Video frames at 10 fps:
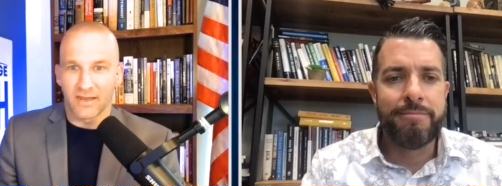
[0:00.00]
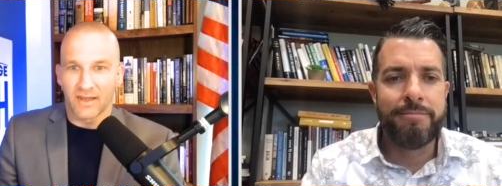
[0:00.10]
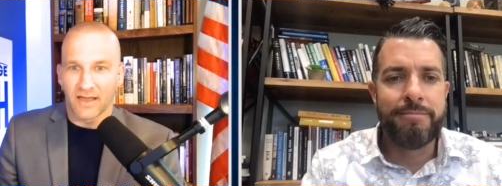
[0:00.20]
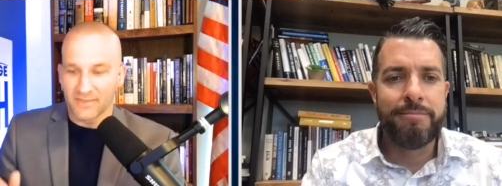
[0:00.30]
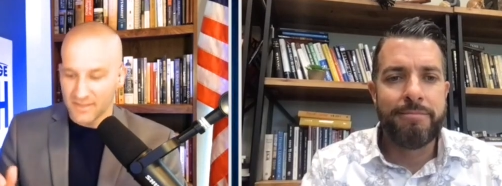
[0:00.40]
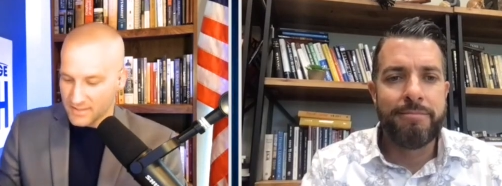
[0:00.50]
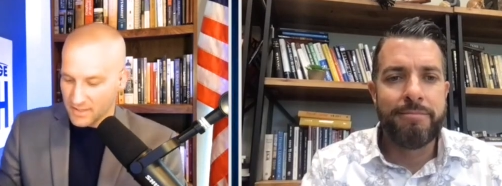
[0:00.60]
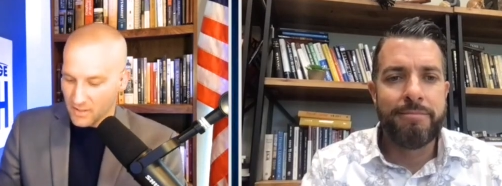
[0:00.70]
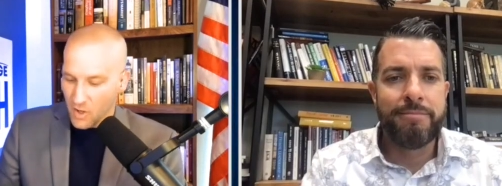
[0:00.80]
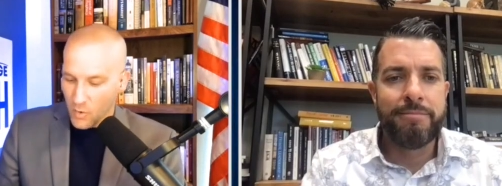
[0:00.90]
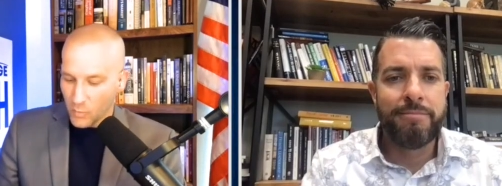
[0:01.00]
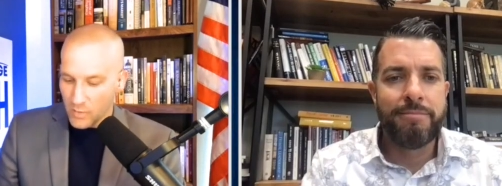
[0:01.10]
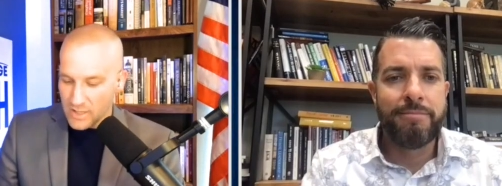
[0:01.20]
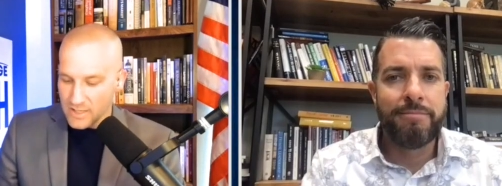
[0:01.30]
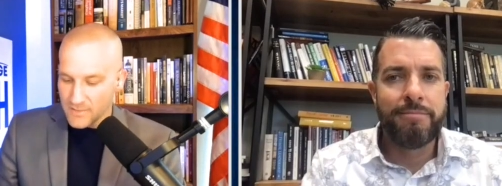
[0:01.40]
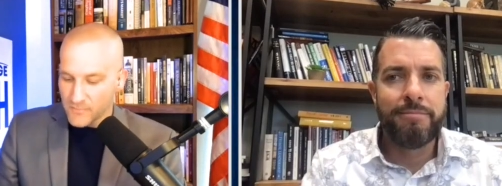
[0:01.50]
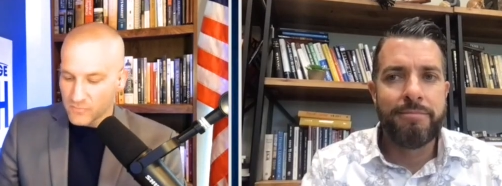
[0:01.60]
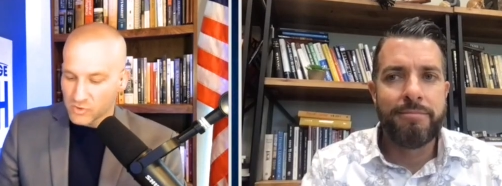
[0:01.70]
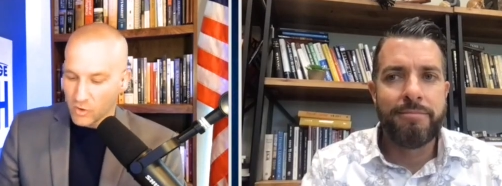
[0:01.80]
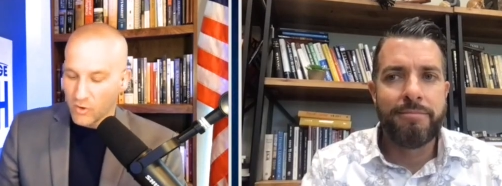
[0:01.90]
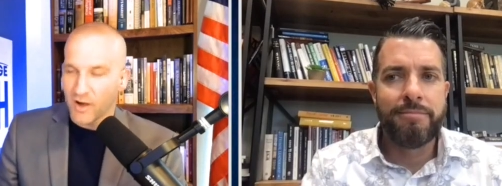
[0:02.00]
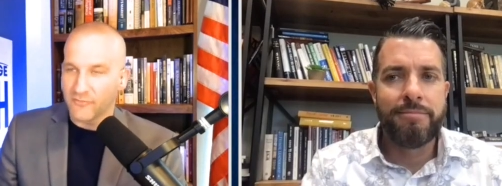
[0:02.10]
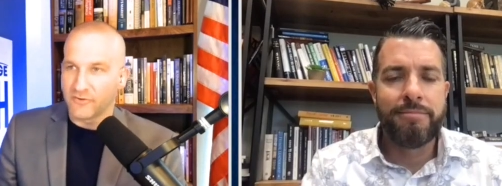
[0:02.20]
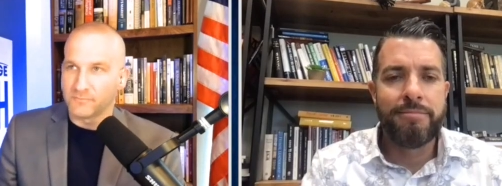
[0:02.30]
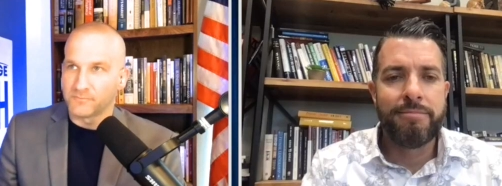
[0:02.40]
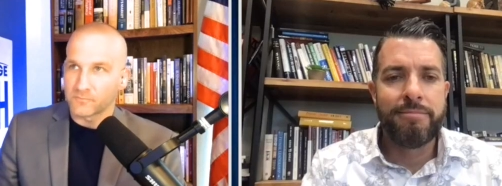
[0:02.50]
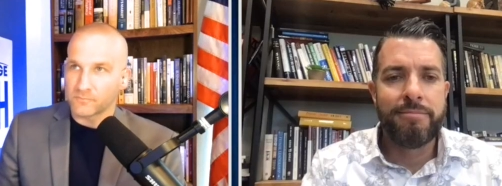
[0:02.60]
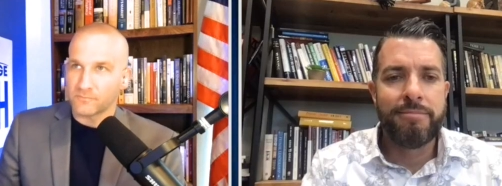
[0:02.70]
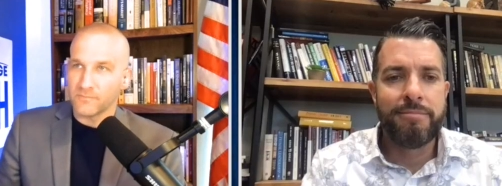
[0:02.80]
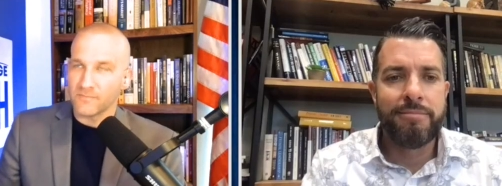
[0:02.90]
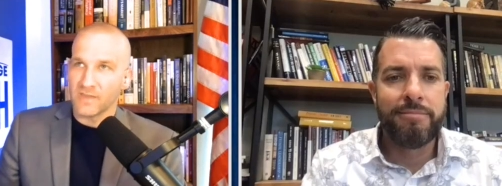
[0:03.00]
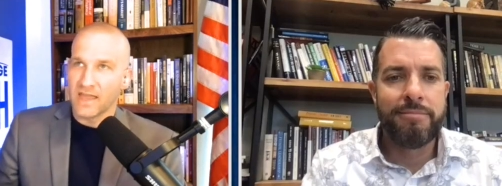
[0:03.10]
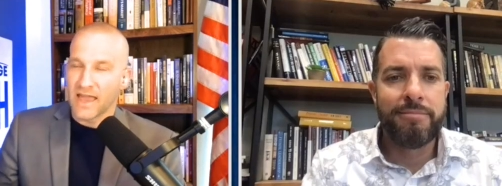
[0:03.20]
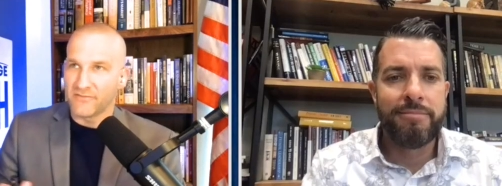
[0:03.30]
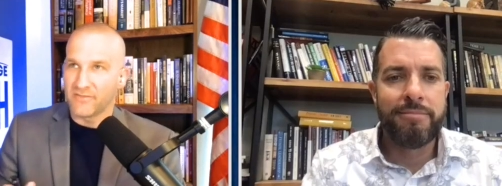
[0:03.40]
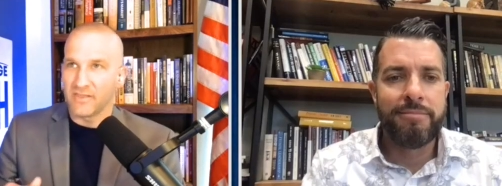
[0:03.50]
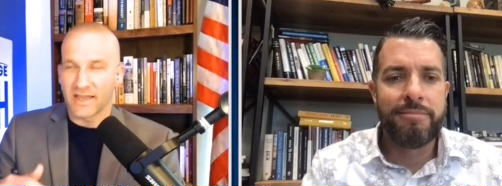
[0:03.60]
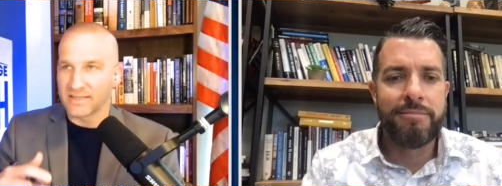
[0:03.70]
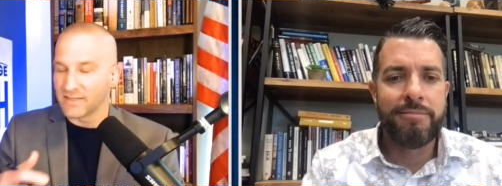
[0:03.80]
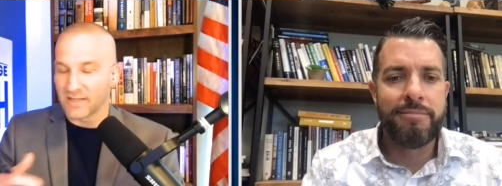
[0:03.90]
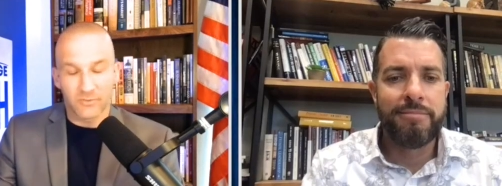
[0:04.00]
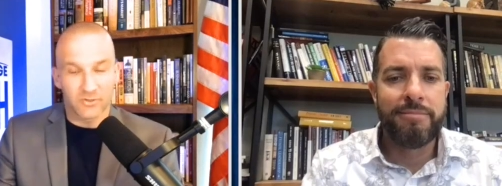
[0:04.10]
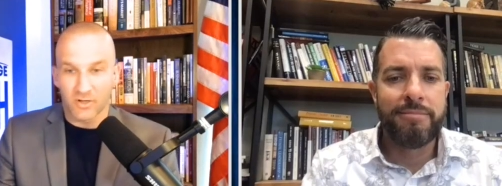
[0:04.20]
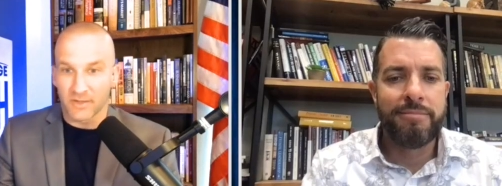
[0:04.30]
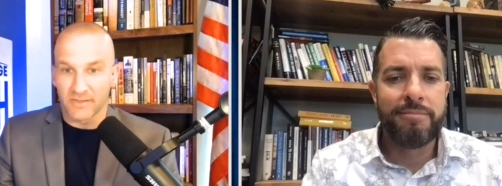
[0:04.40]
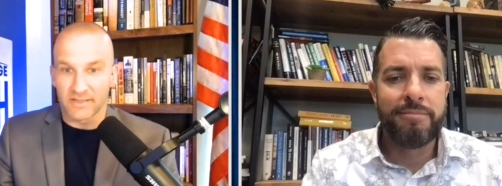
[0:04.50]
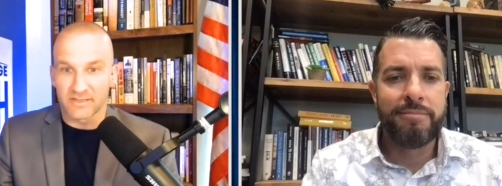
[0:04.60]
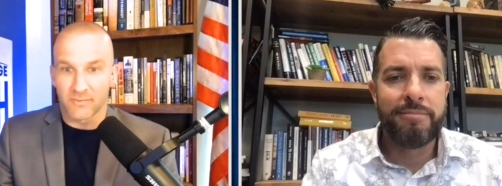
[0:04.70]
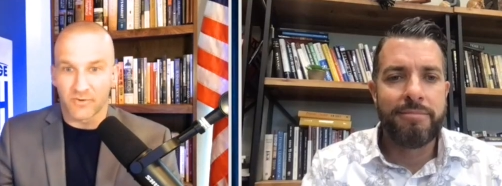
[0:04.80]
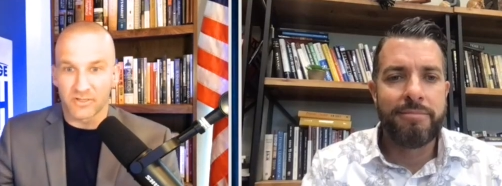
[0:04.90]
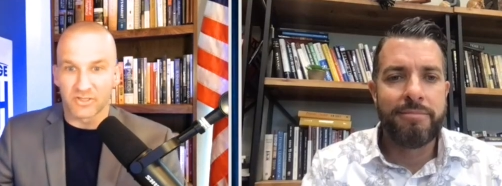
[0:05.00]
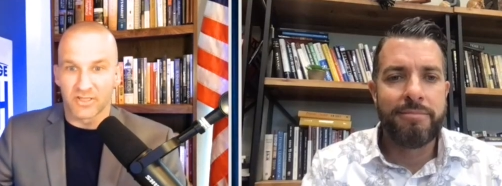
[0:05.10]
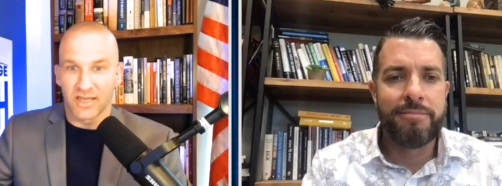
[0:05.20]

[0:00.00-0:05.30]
Speaker 1: I think that we so often have, like we talk about, that separation.